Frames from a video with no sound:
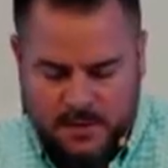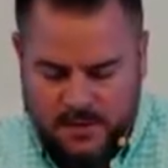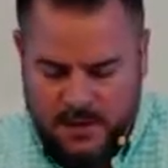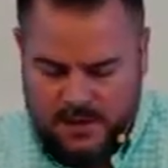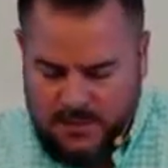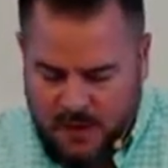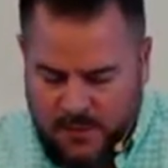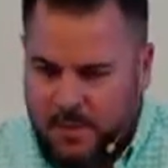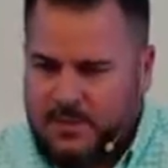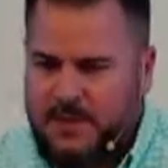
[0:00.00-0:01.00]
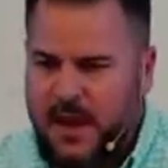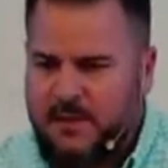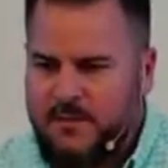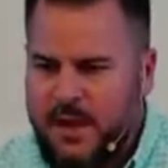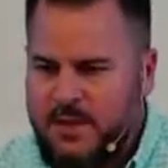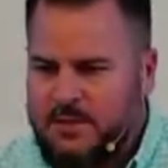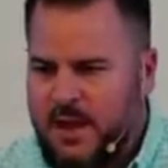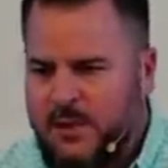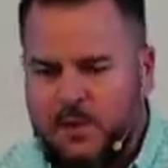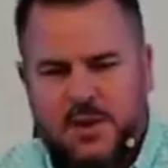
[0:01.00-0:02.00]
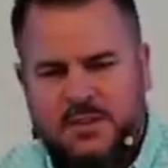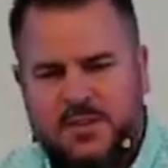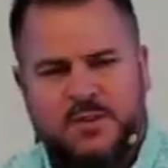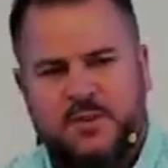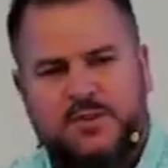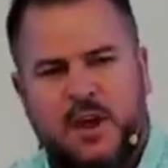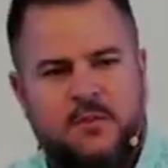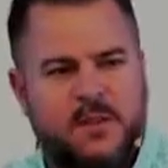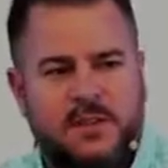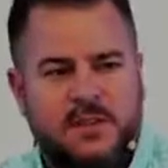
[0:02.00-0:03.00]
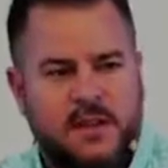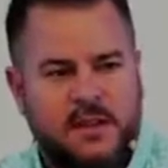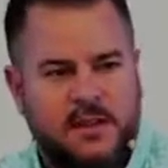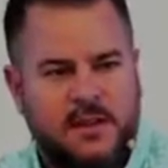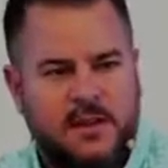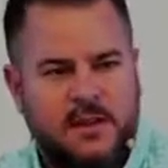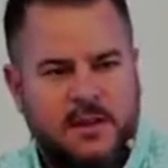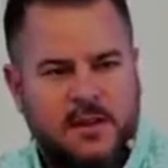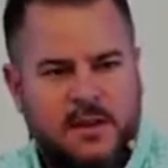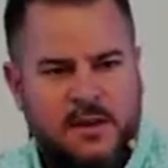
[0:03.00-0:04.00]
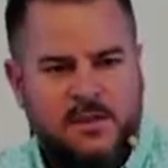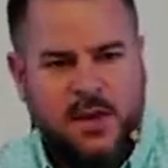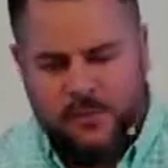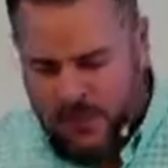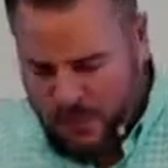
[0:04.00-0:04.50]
His suffering was not in vain. His suffering wasn't just for suffering's sake, His suffering was